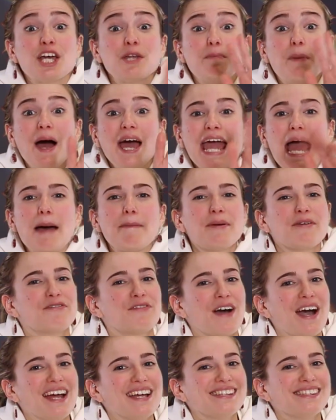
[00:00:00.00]
Goodbye, happy
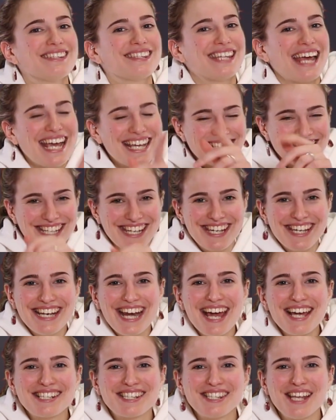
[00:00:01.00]
friends. See you
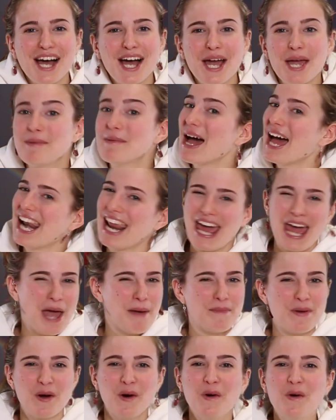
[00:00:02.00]
next time, and I
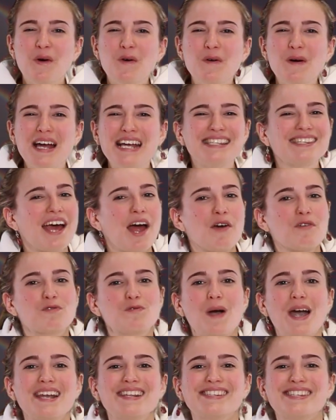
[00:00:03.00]
hope you're always
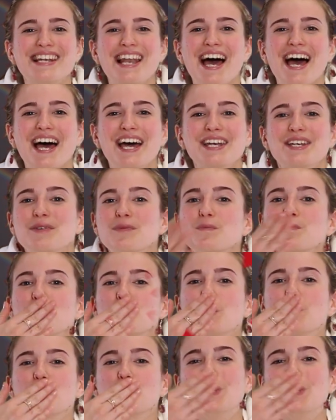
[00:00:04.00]
ready to learn.